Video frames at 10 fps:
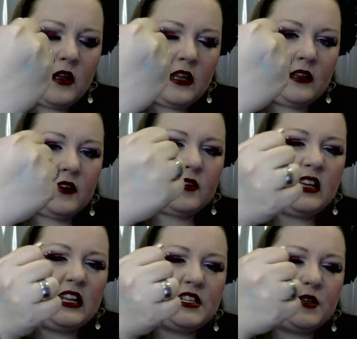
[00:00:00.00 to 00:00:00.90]
It
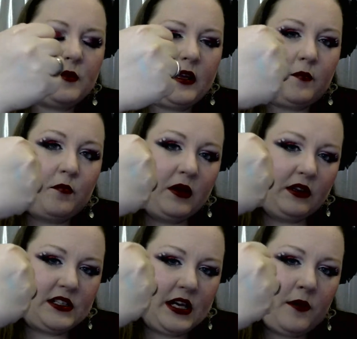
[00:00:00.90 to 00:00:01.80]
needs to be
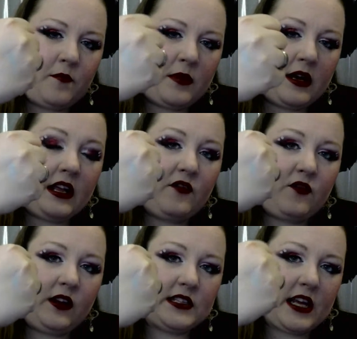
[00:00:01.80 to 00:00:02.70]
built up, but it
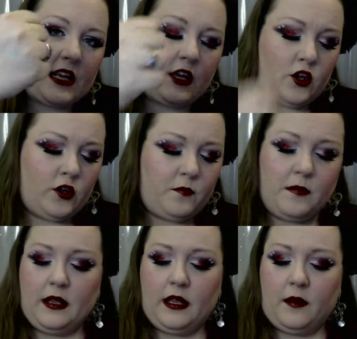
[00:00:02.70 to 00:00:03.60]
feels like it could
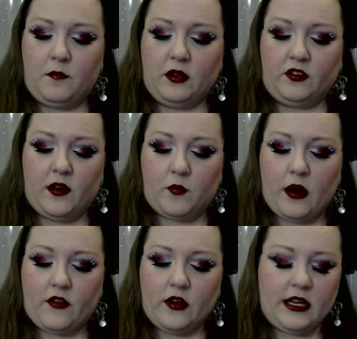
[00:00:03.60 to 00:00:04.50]
be built up
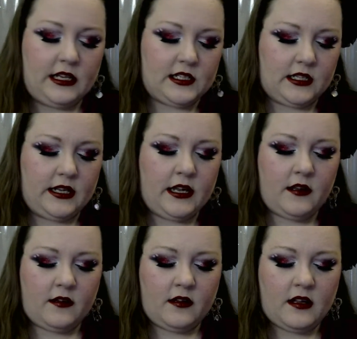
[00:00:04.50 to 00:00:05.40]
rather easily.
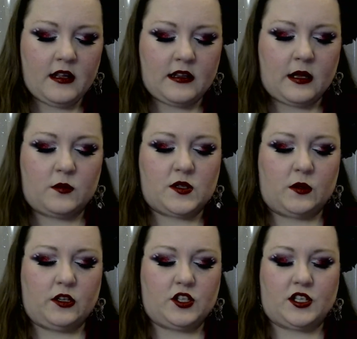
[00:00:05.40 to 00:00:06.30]
That was
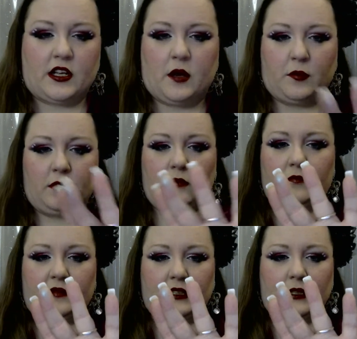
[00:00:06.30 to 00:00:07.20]
only just a couple
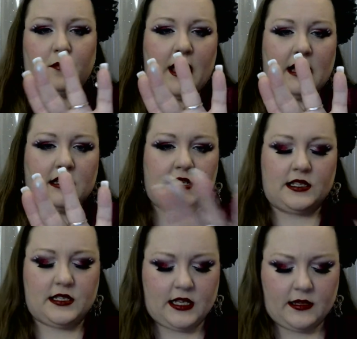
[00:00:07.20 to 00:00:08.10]
little
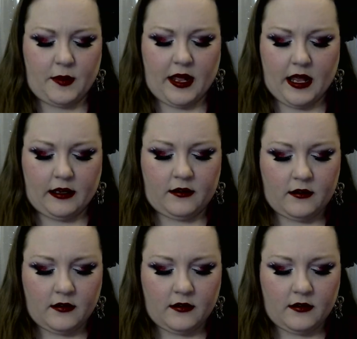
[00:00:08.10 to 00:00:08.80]
passes in the pan.